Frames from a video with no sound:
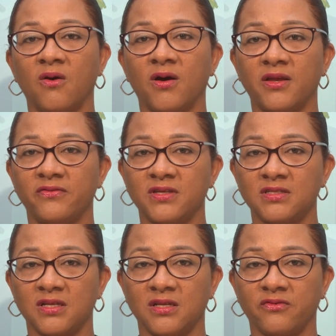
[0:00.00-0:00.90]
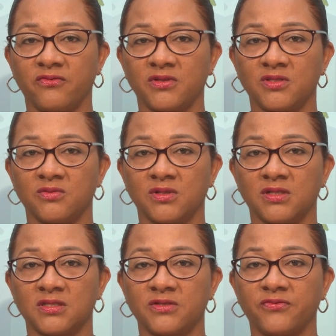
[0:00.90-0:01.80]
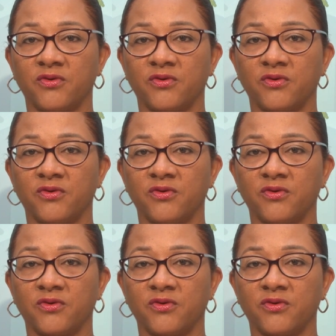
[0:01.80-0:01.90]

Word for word: All of these individuals,